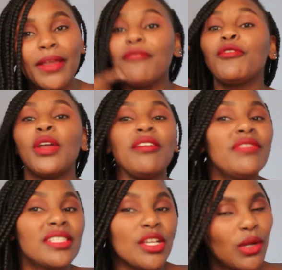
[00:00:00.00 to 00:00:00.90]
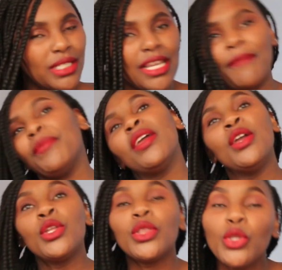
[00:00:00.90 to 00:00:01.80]
every single time.
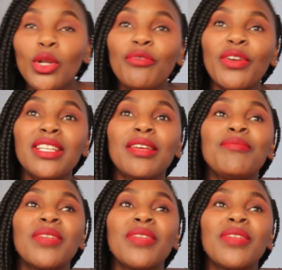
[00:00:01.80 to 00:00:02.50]
You'll find them,